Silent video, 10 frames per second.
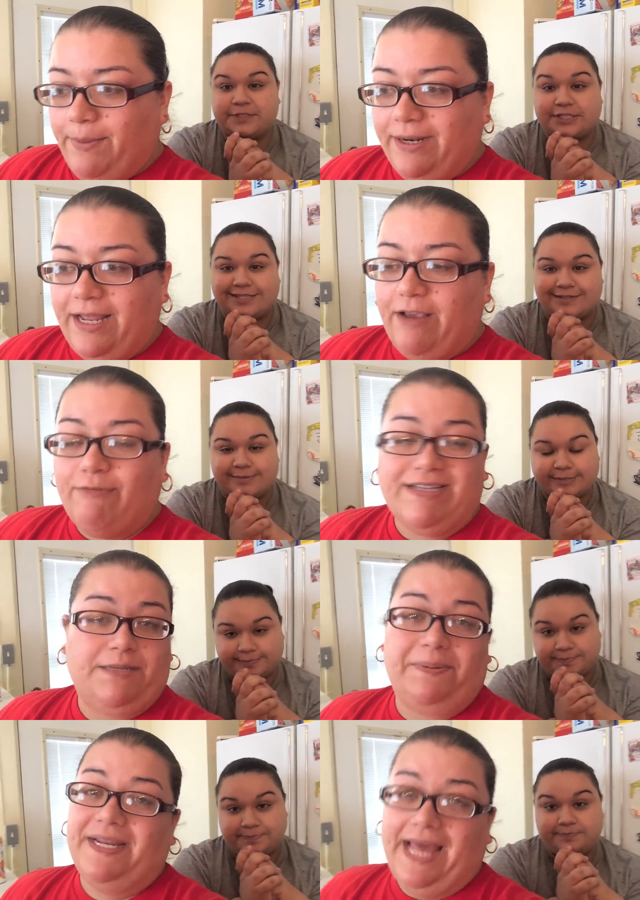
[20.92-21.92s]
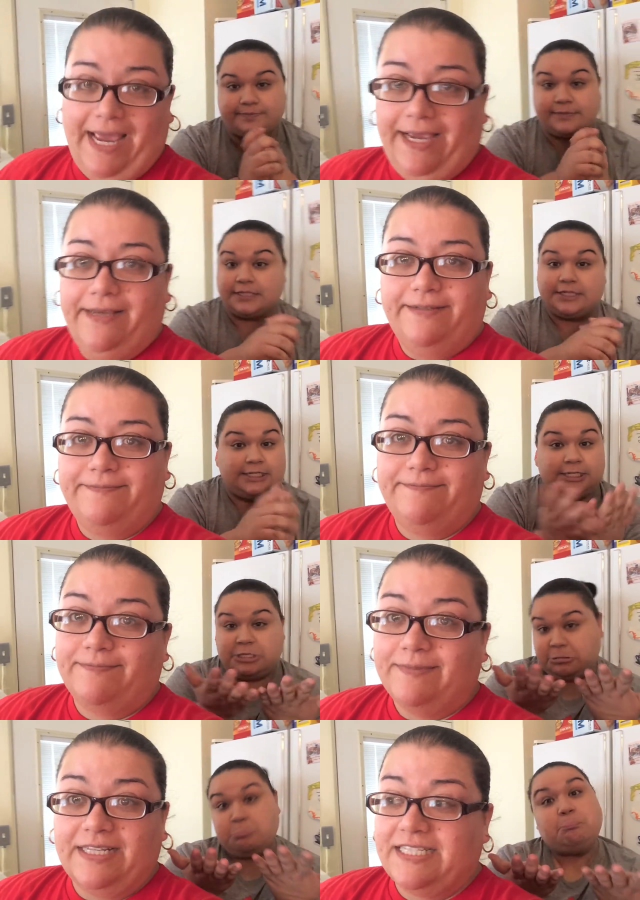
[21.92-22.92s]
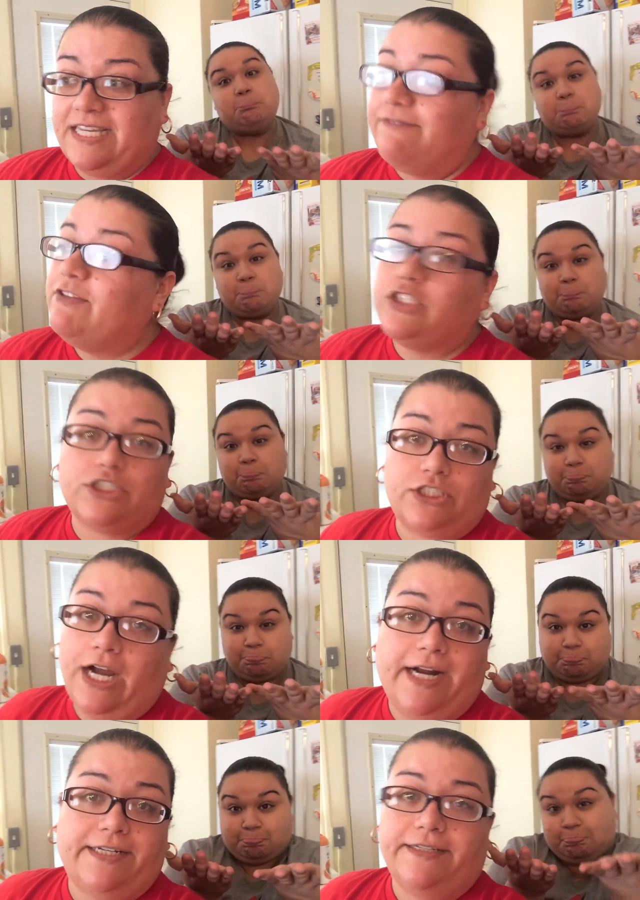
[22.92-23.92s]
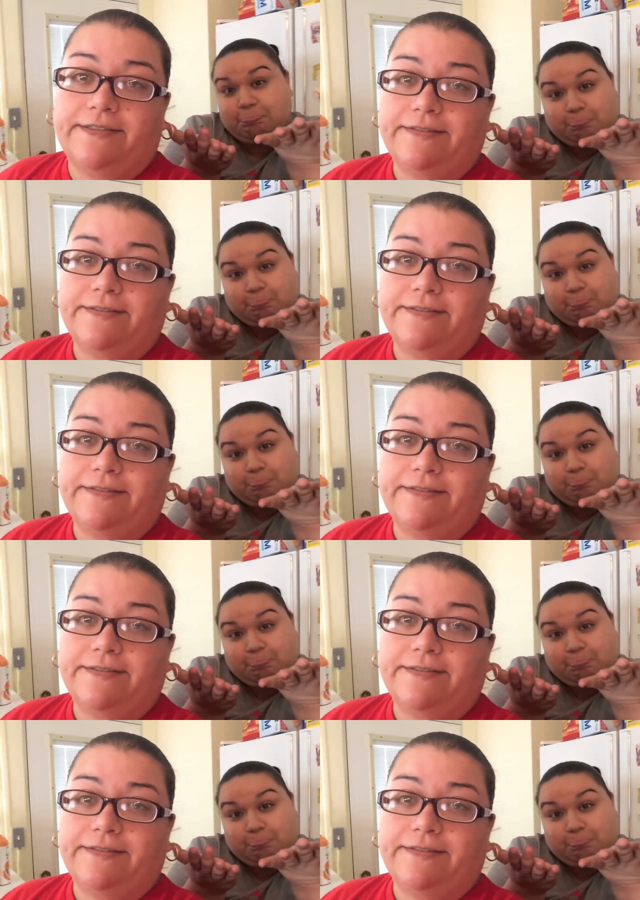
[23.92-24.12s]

Speaker 1: Monday Recipe Day. Let's give this a shot.